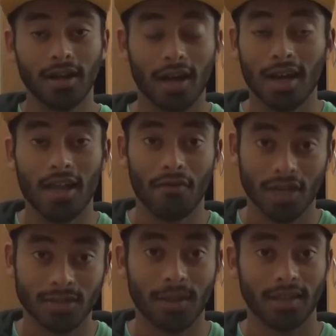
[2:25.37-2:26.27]
I never
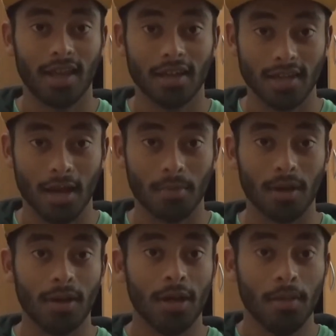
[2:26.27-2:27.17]
expected that to happen.
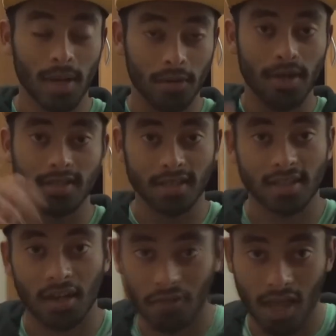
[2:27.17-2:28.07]
But anyways, that's
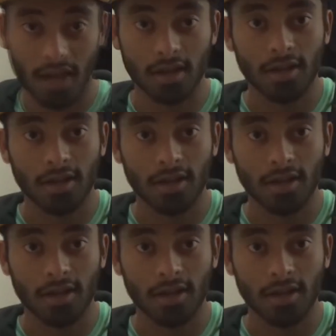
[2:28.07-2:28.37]
enough of that.